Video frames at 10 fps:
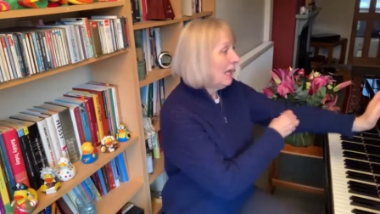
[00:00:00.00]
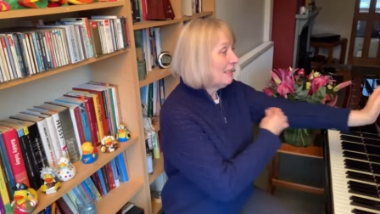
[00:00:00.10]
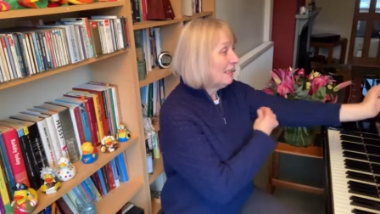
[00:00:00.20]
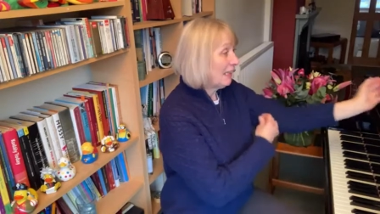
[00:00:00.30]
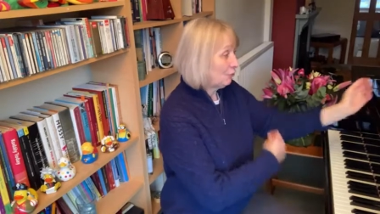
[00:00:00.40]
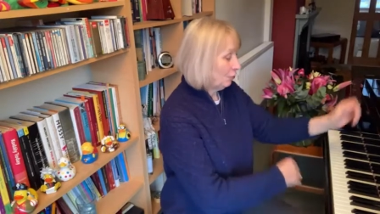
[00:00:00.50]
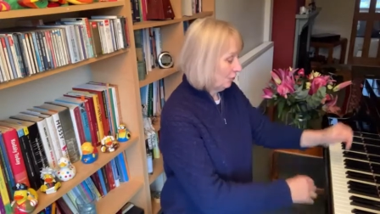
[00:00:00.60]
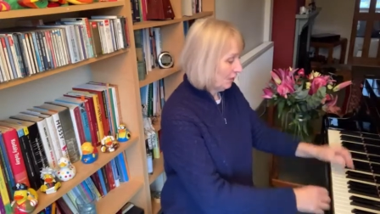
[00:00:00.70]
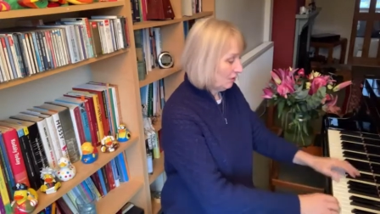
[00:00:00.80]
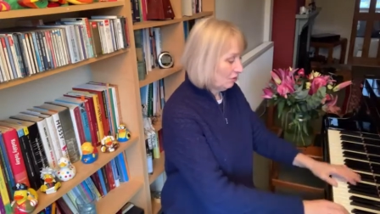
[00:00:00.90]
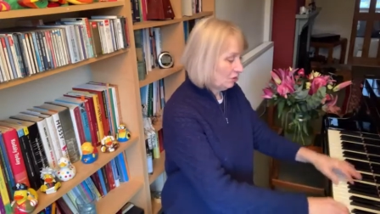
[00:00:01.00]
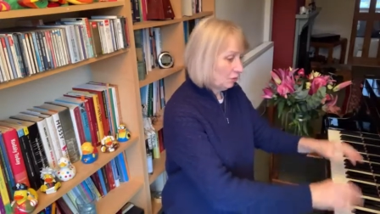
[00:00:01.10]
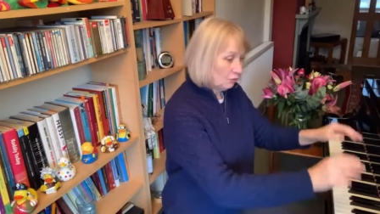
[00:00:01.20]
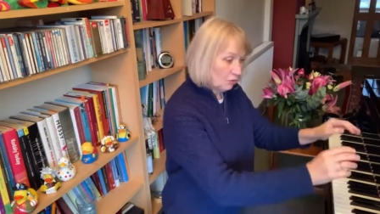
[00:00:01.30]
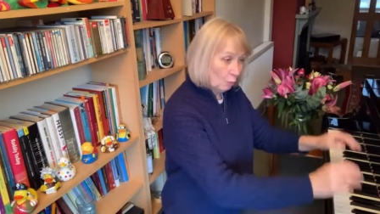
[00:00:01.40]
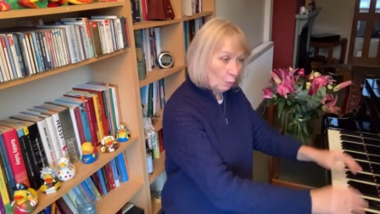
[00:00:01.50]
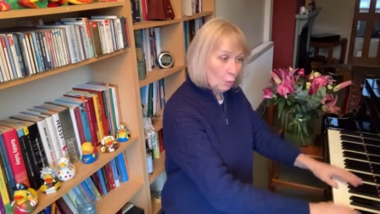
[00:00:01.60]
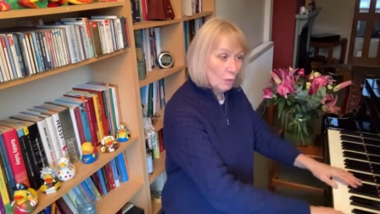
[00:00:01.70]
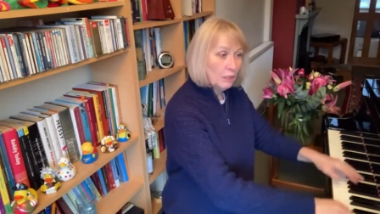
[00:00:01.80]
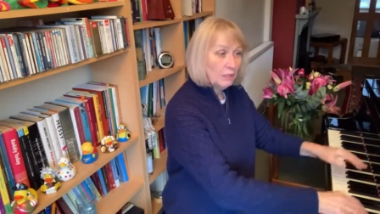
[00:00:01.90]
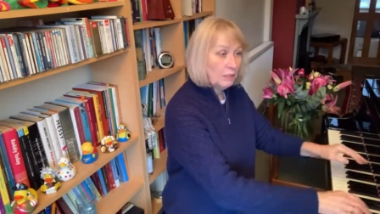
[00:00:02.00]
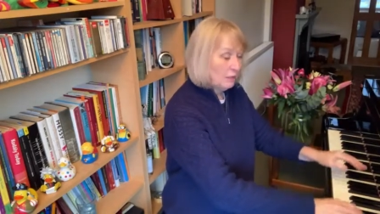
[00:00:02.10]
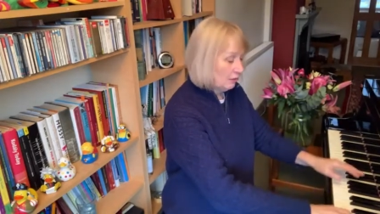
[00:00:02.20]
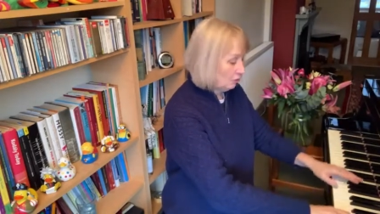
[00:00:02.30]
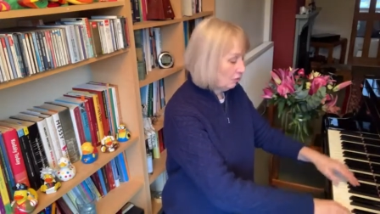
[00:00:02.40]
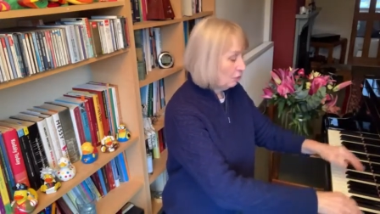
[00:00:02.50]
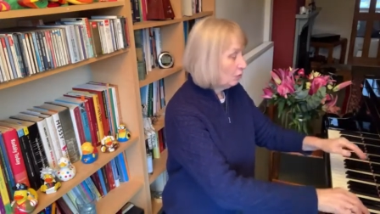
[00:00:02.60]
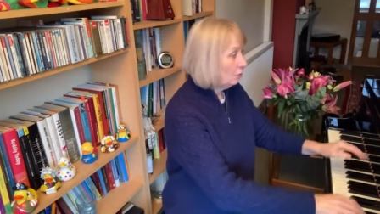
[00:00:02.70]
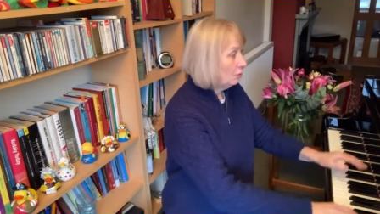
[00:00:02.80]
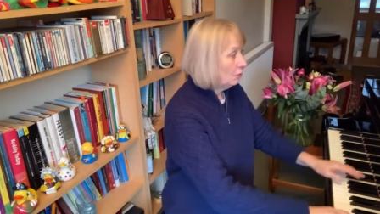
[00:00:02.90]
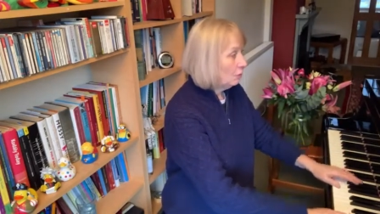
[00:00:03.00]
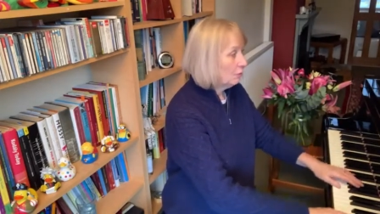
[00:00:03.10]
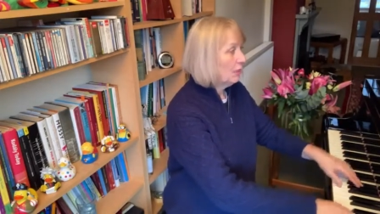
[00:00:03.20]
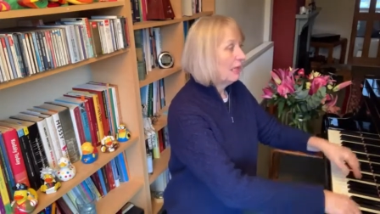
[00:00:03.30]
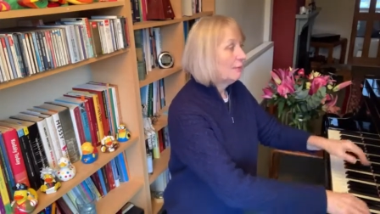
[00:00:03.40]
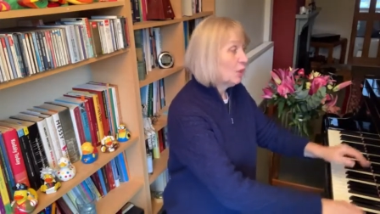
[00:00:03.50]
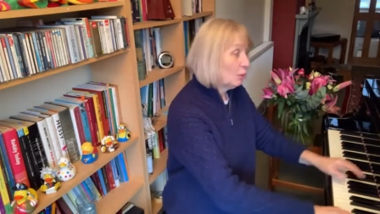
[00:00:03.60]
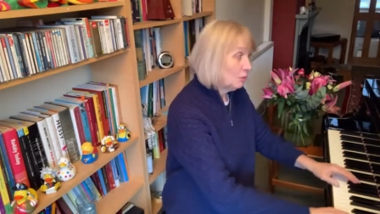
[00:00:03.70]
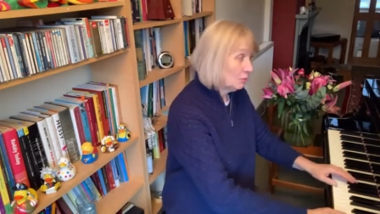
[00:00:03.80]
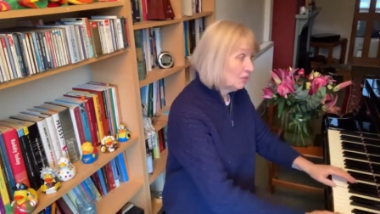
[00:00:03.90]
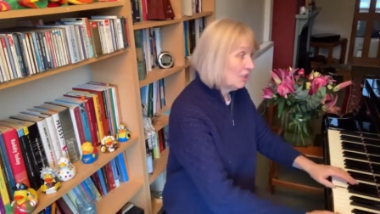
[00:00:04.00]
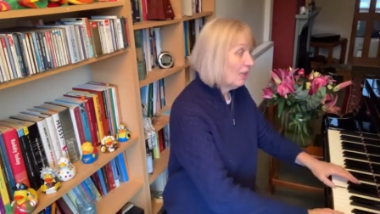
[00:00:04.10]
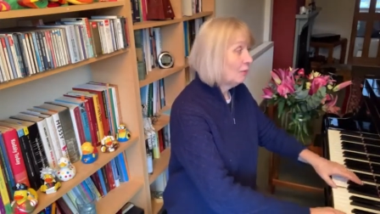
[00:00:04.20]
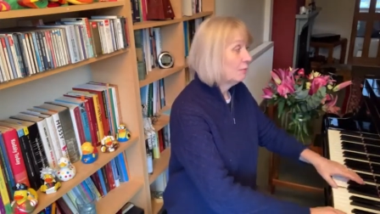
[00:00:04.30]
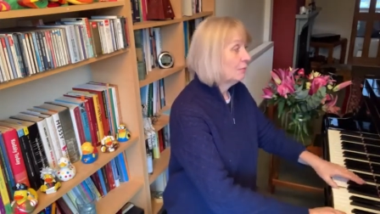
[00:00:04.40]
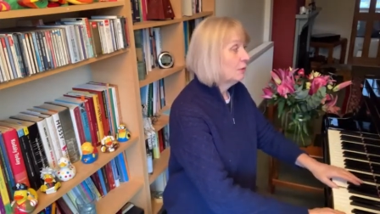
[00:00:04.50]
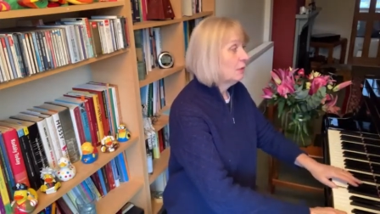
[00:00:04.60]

and natural thing to do. So 1, 2, 3, have a go yourself,